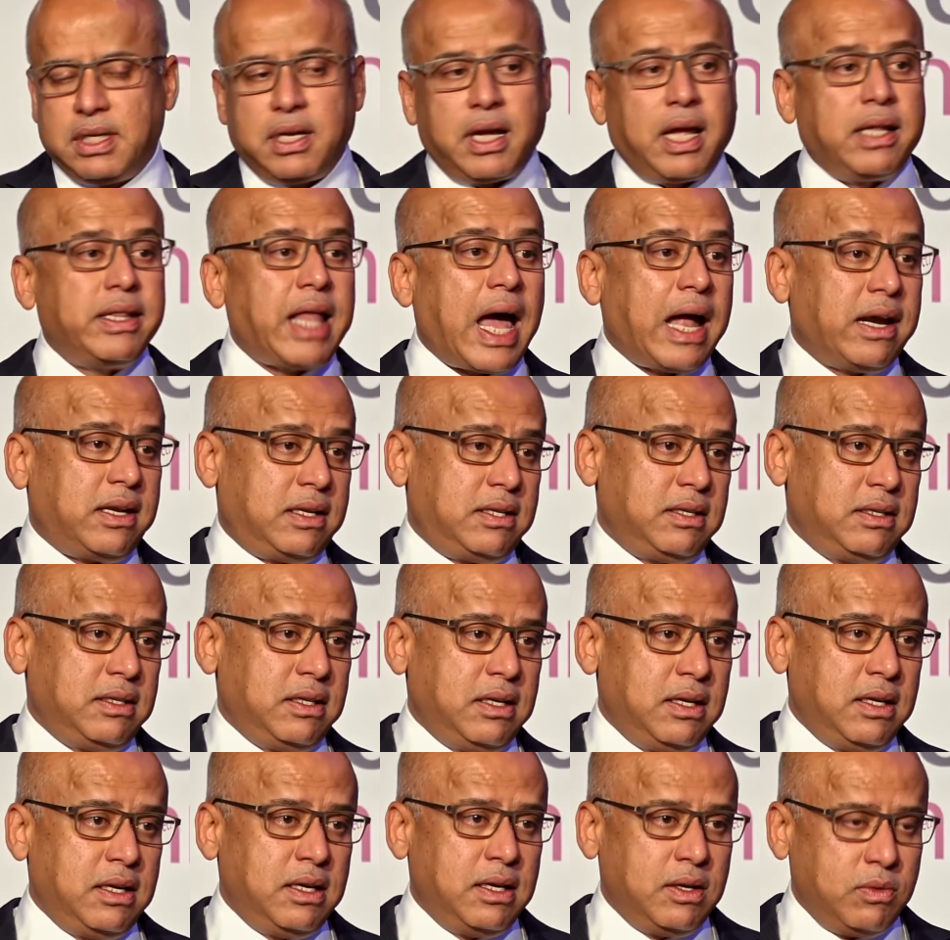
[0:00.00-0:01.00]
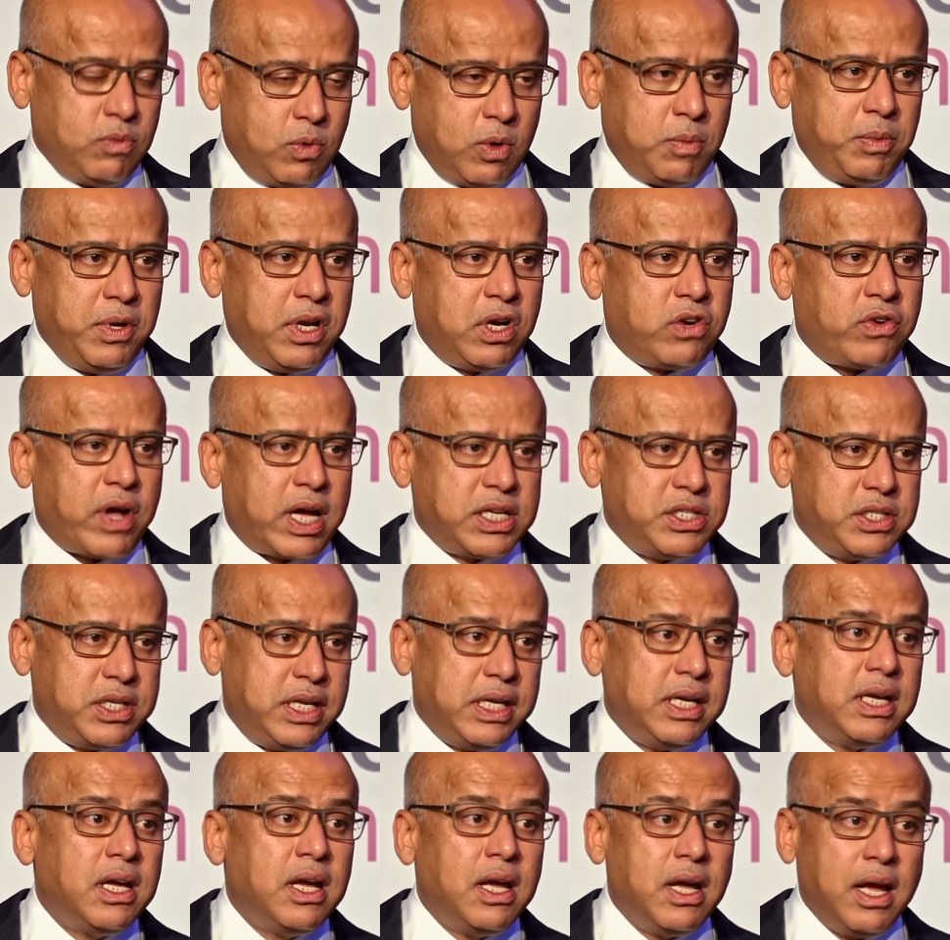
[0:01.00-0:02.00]
And that would be a
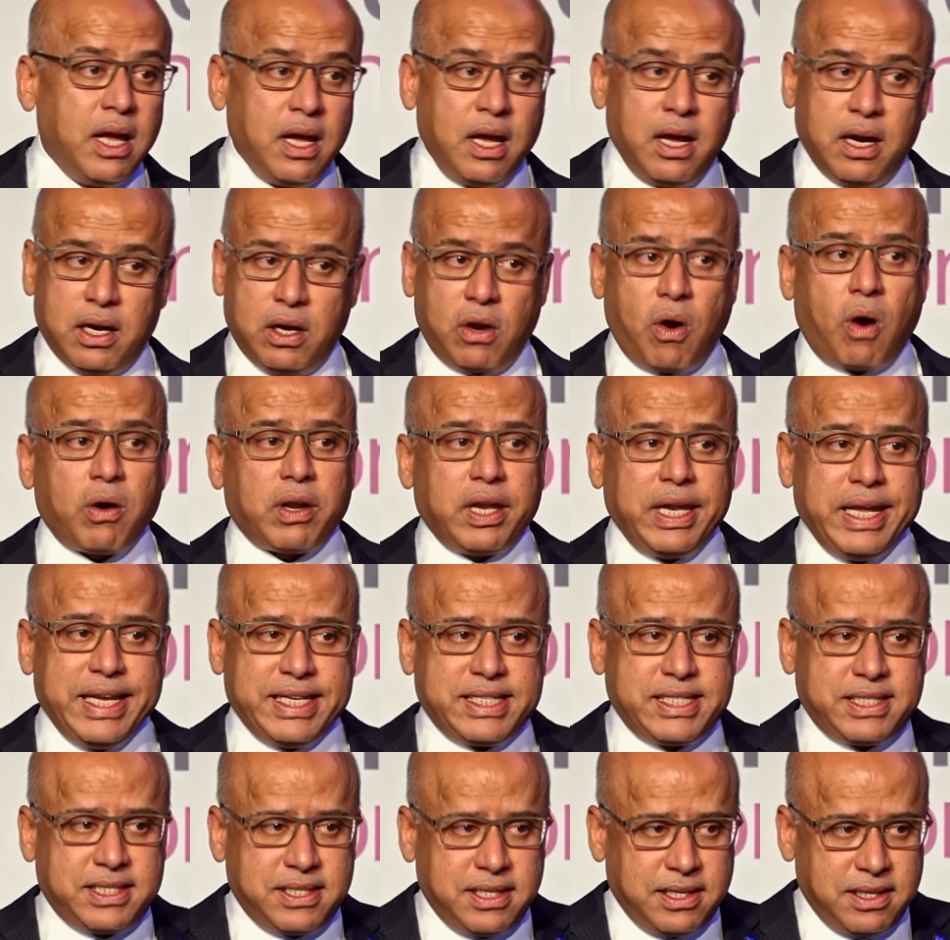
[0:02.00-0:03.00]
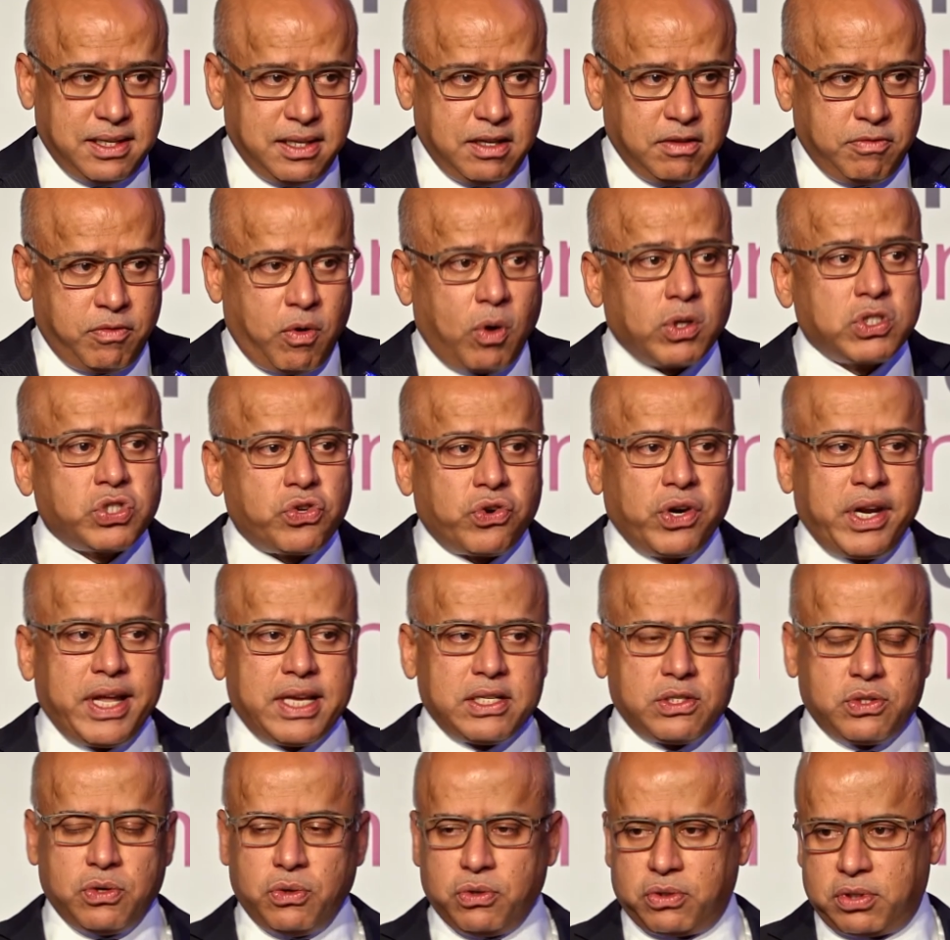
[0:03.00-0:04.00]
tragedy, not least for
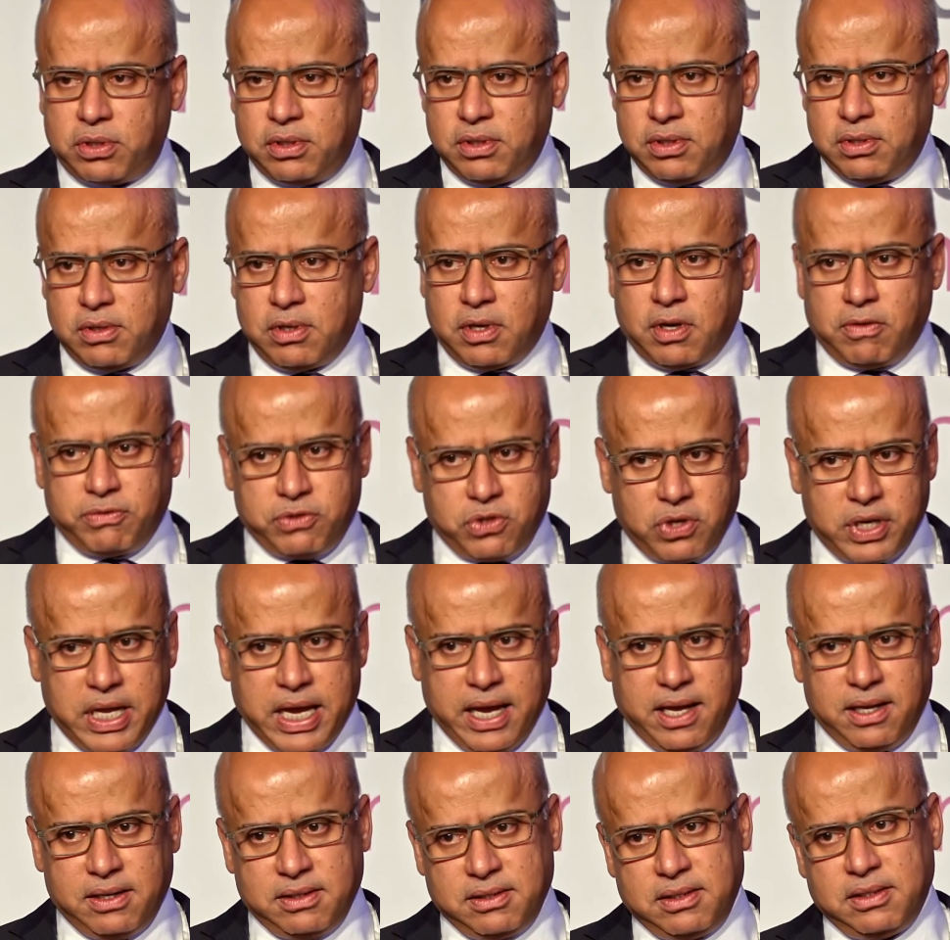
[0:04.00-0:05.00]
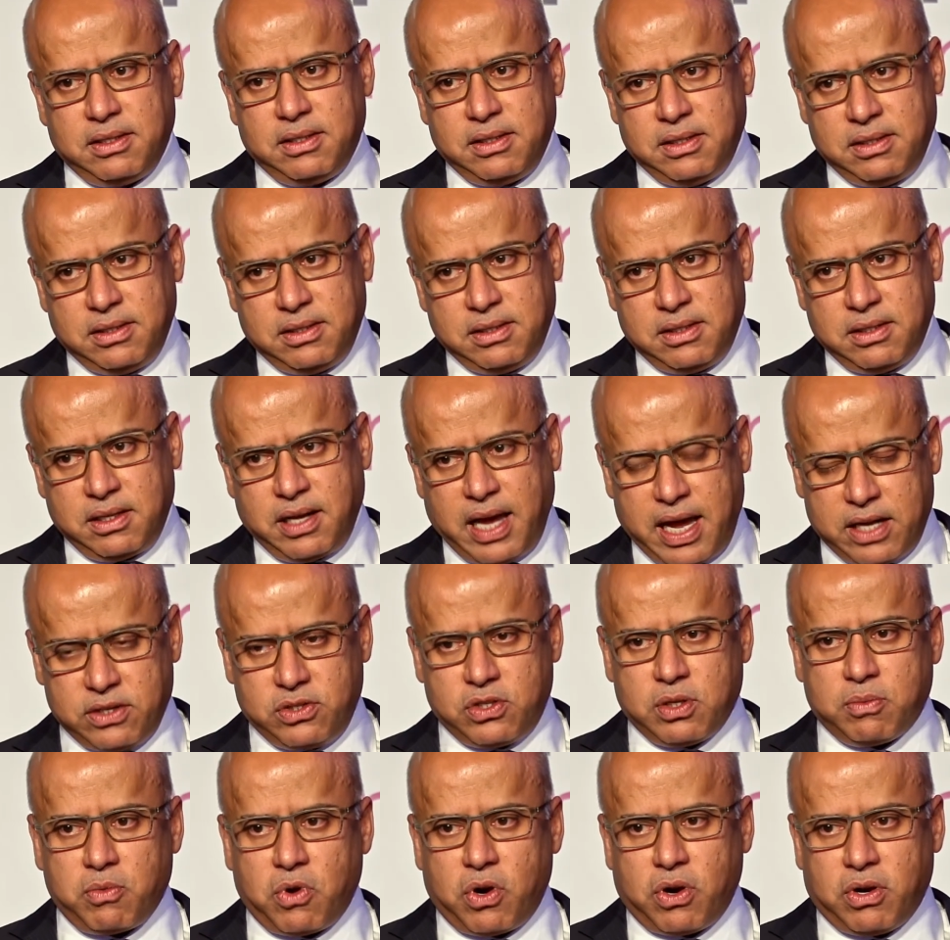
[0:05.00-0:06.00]
Australia's youth of today and
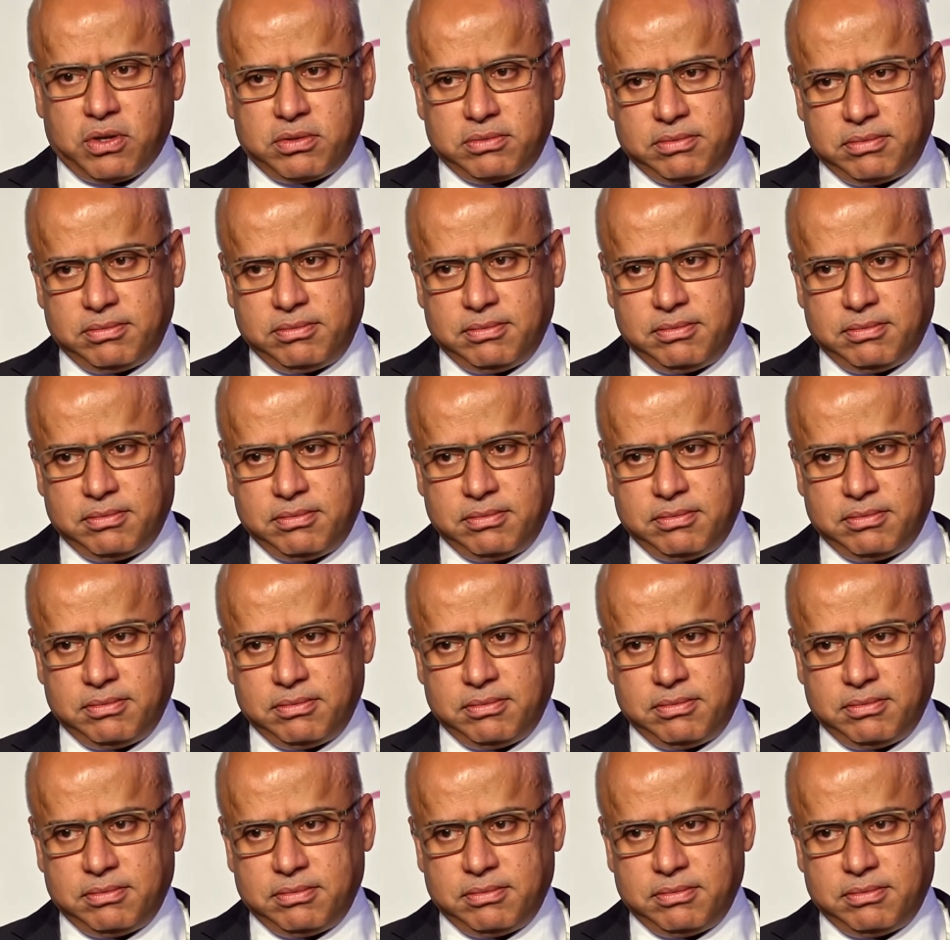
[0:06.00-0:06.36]
tomorrow.